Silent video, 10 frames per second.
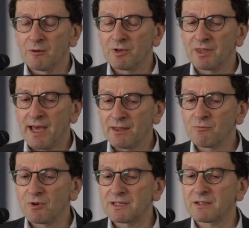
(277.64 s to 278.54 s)
But the
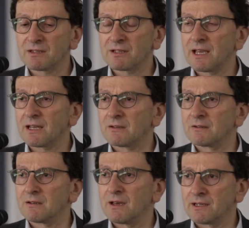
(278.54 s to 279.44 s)
other reason to get
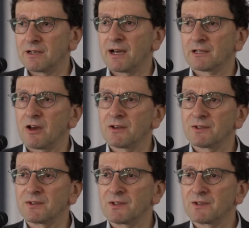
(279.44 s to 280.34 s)
a
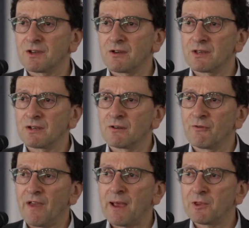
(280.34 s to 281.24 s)
diagnosis is so that
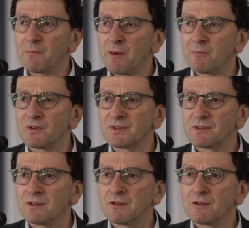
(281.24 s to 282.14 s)
family
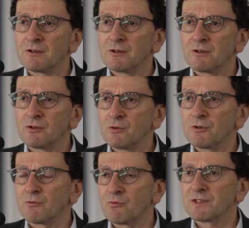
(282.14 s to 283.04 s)
members who
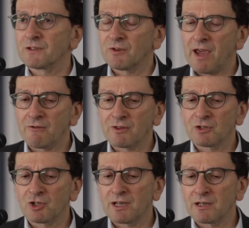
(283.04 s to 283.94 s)
are at risk of carrying
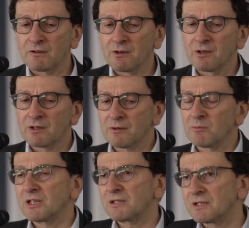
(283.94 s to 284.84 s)
the gene can
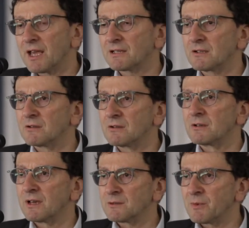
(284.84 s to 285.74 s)
be detected
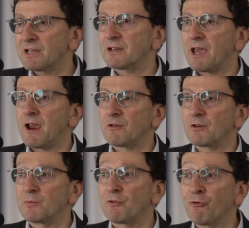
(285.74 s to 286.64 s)
as being a
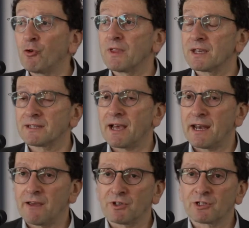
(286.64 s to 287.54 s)
carrier before they
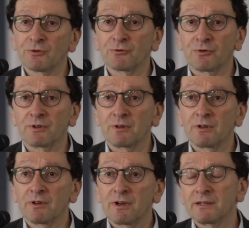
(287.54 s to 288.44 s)
start having children,
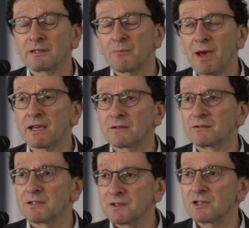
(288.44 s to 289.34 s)
and can
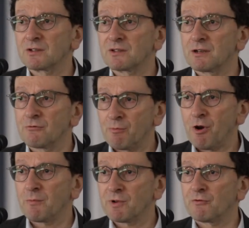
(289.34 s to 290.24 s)
make decisions that are
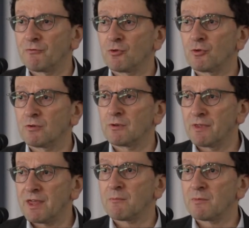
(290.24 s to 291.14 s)
appropriate for
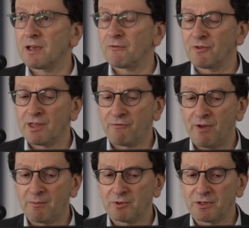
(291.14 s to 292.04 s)
them and for their
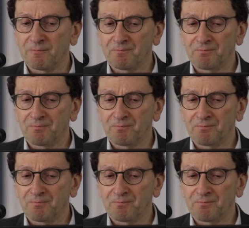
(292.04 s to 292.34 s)
family.